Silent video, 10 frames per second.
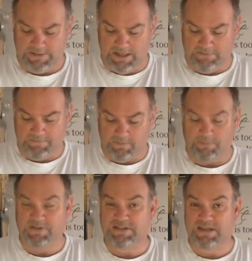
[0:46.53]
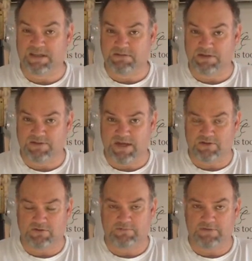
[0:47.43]
from a particular
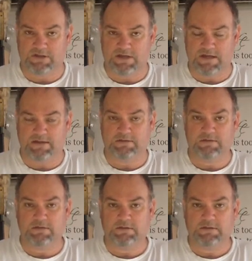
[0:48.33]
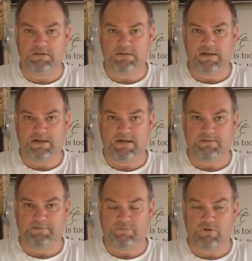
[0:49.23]
section of vineyard,
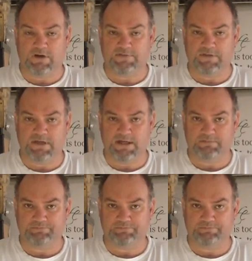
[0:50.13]
from Di's vineyard,